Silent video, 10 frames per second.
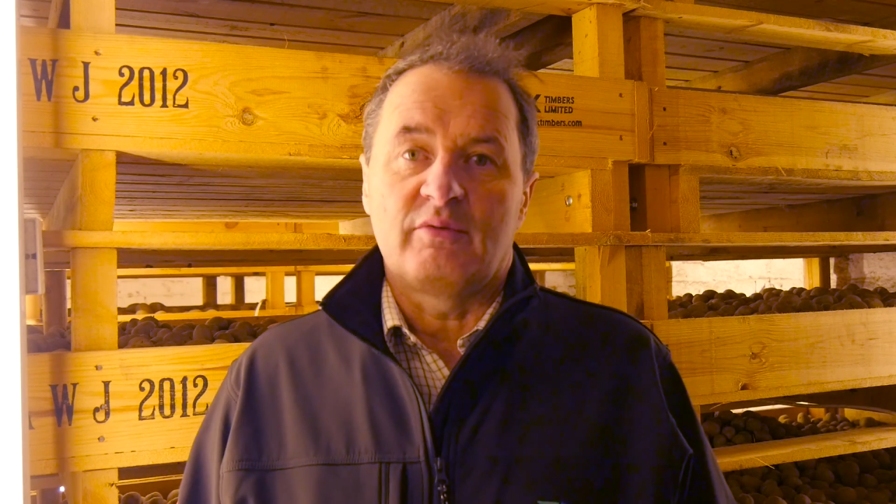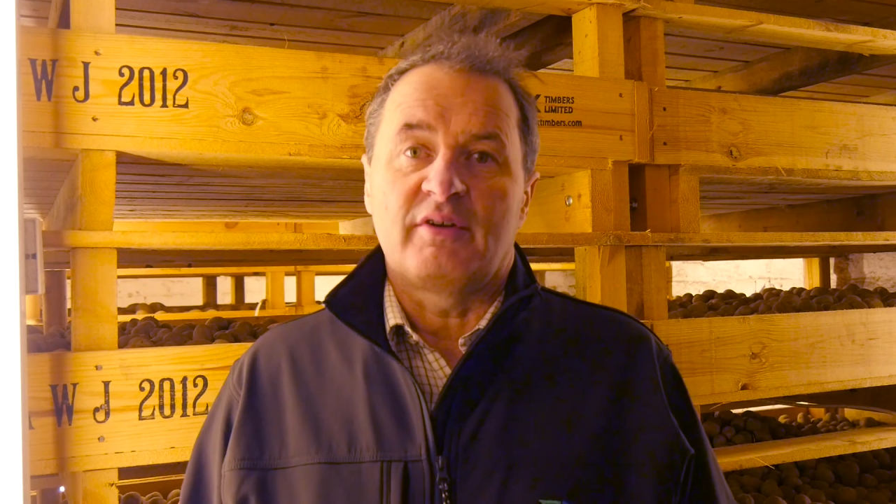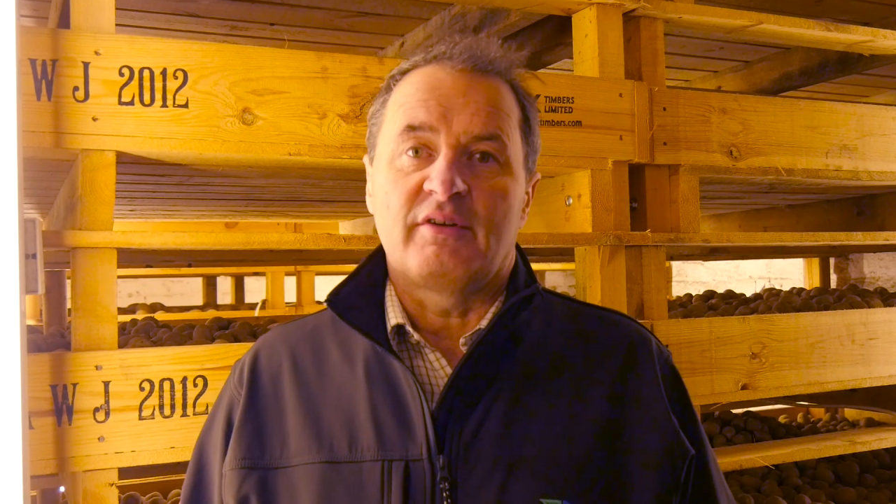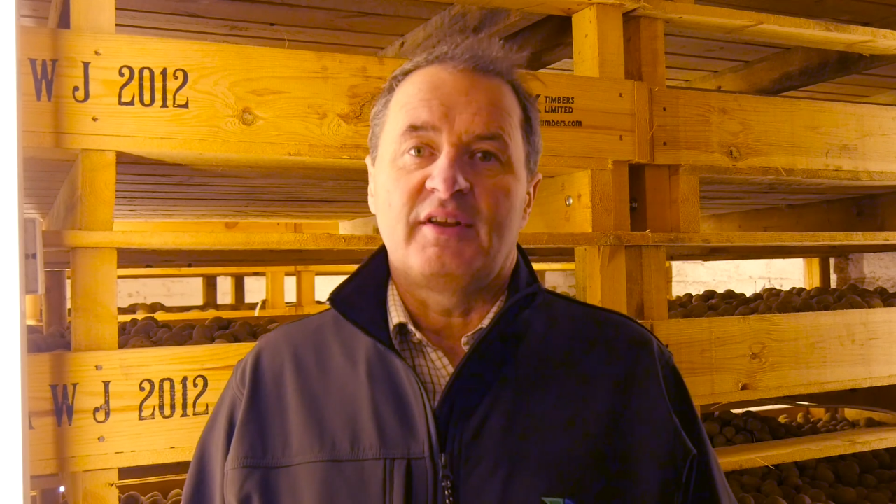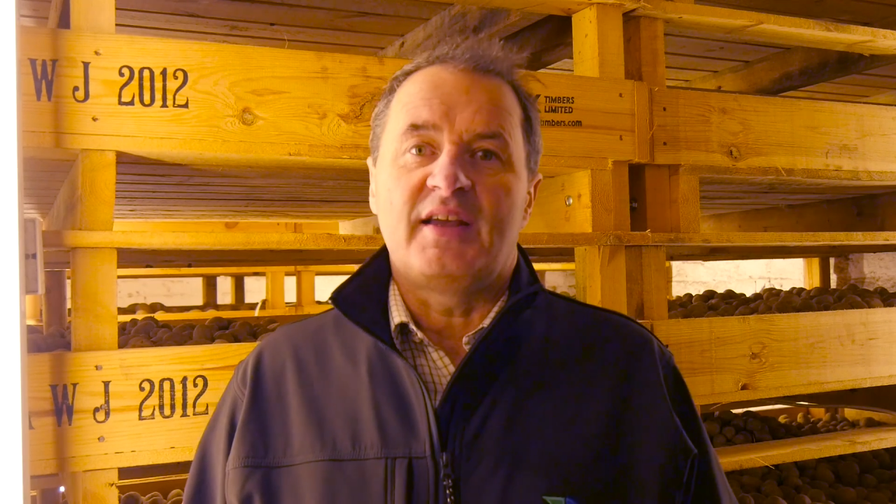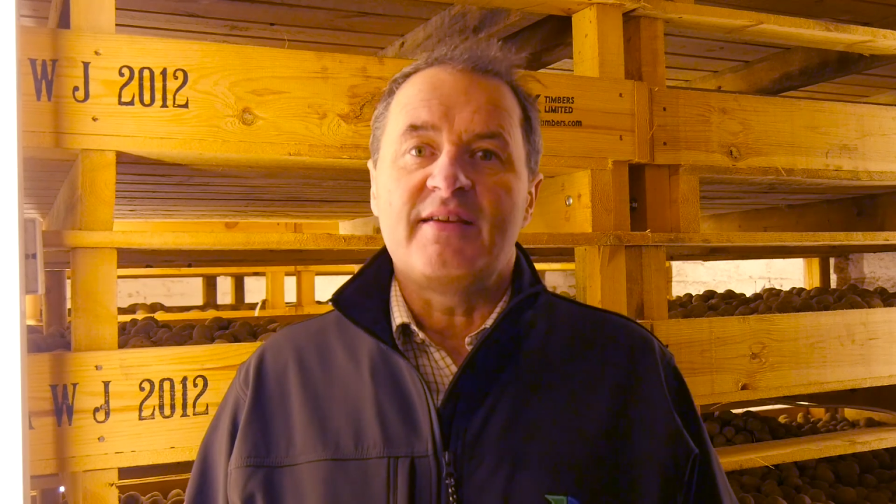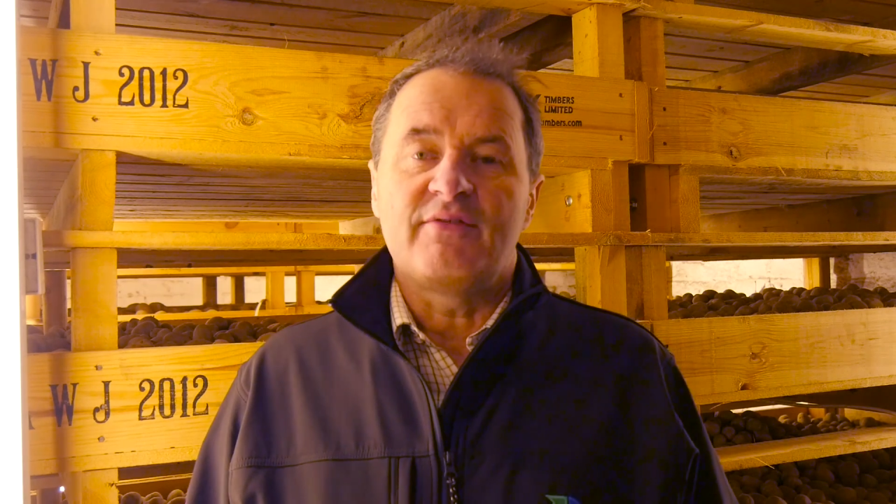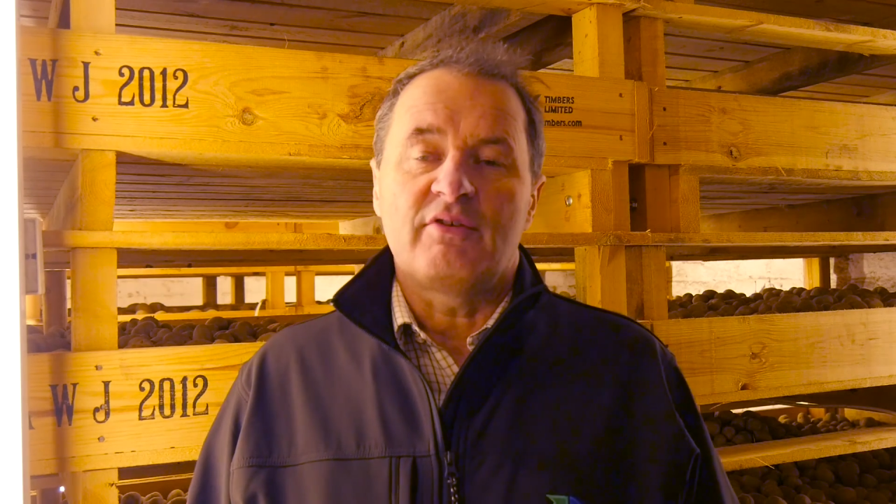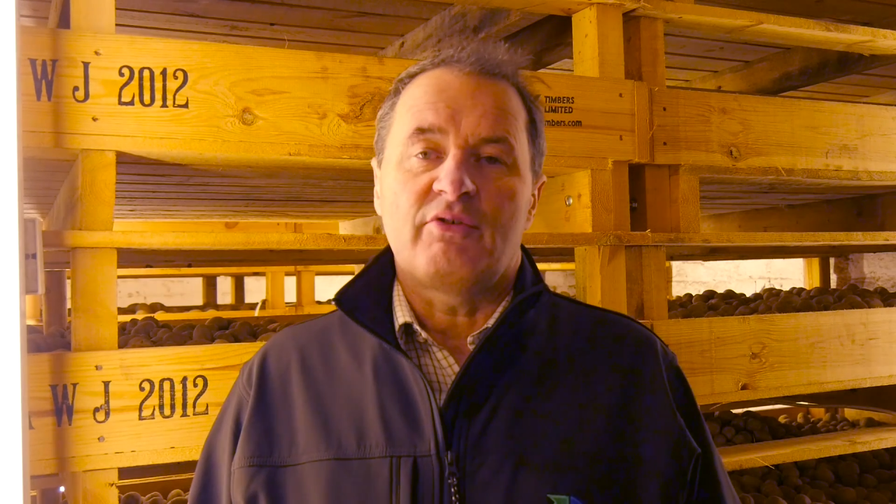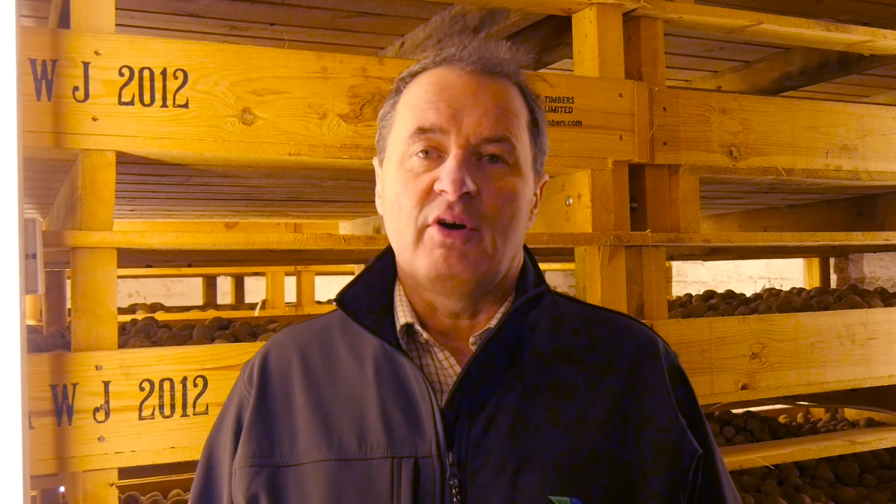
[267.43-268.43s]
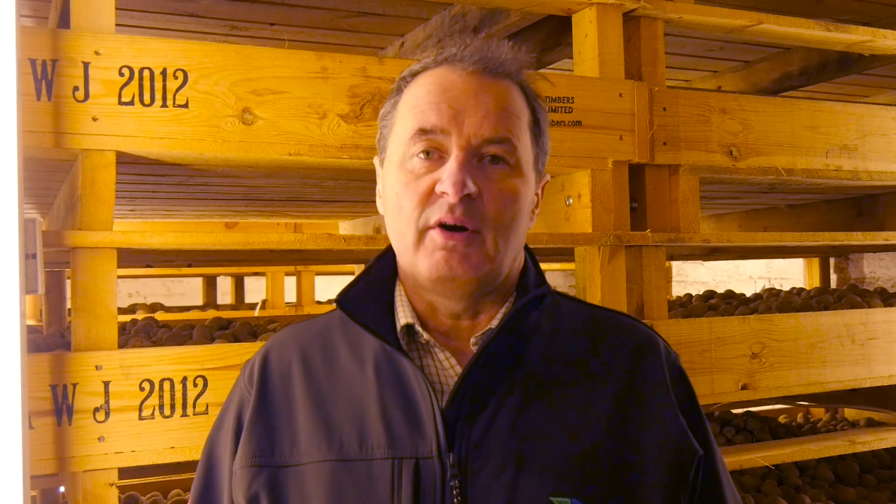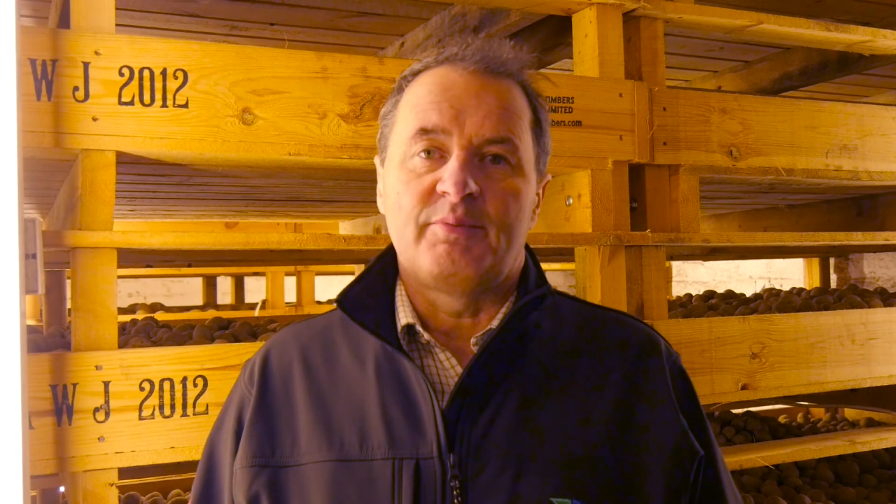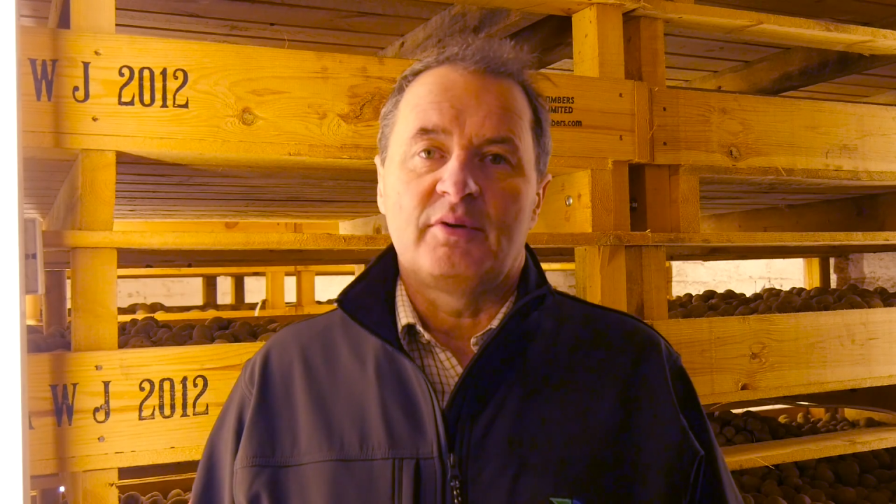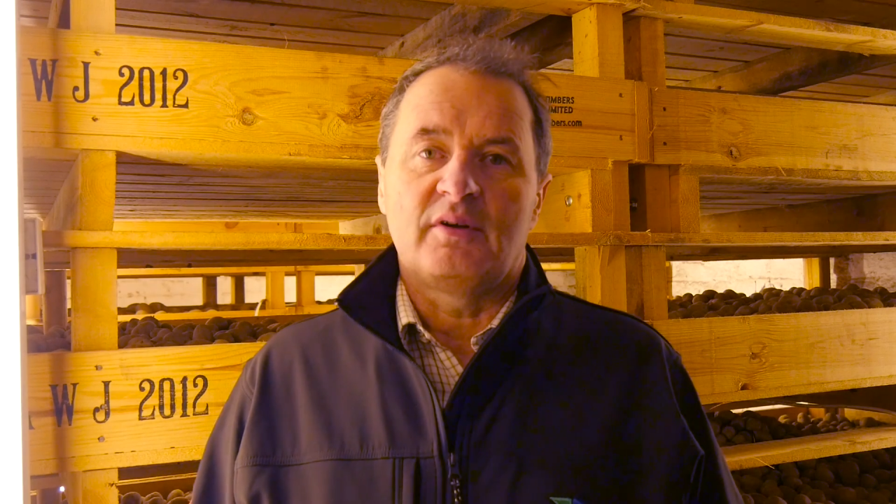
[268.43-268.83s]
we've got an even crop